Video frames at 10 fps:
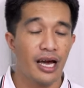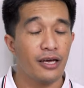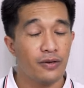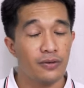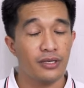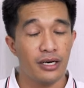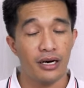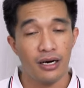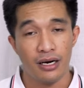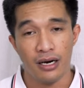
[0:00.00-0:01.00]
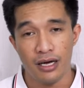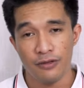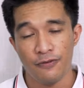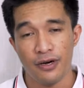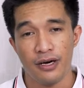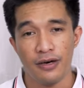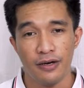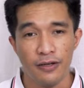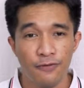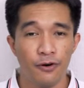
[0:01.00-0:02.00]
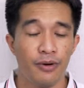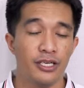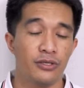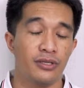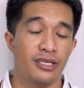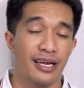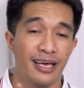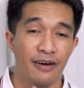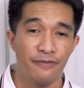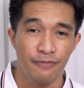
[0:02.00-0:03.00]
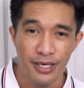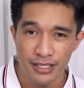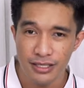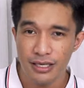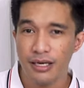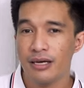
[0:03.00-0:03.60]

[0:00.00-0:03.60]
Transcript: I know there are a lot of information that I have missed.